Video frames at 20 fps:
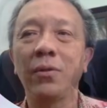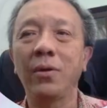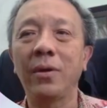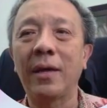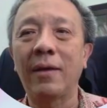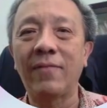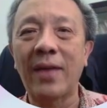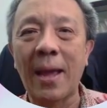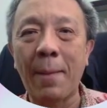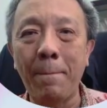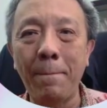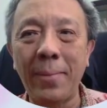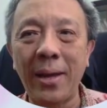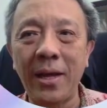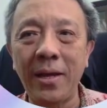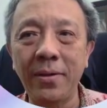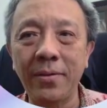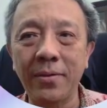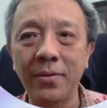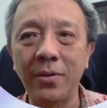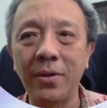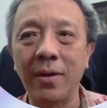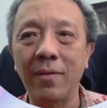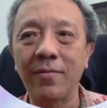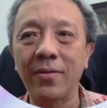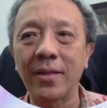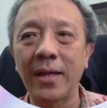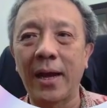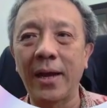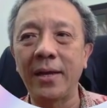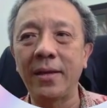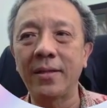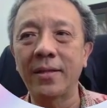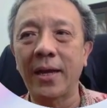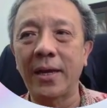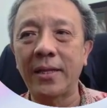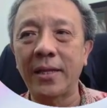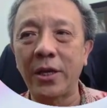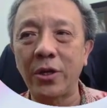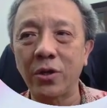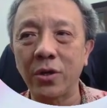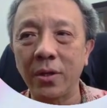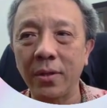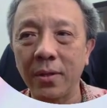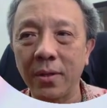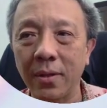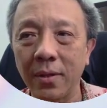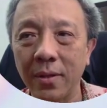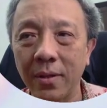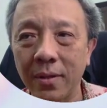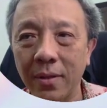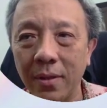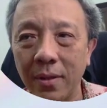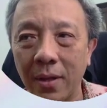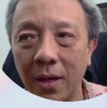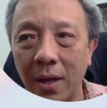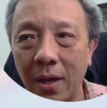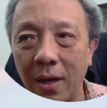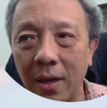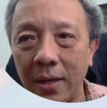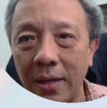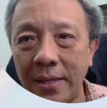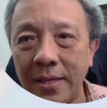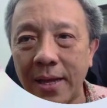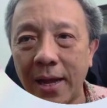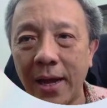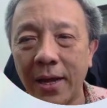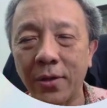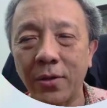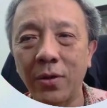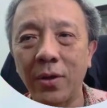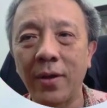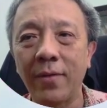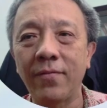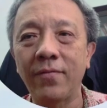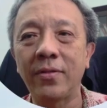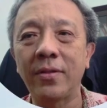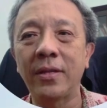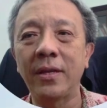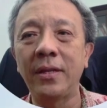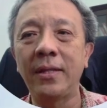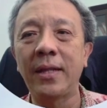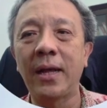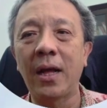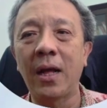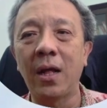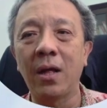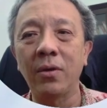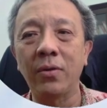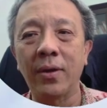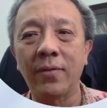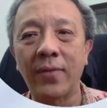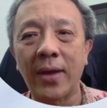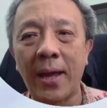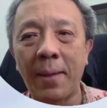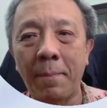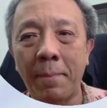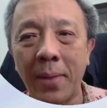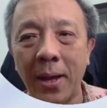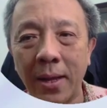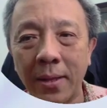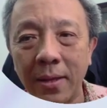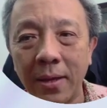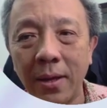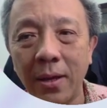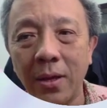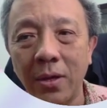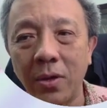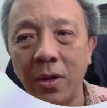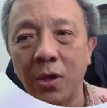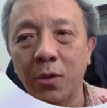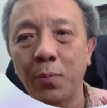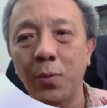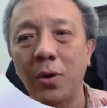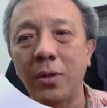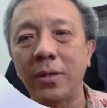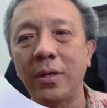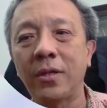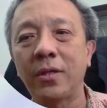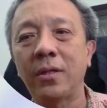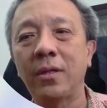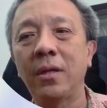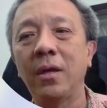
So you have Embase, you have Science Citation Index, you have Synonyms, you have MED, you have Spot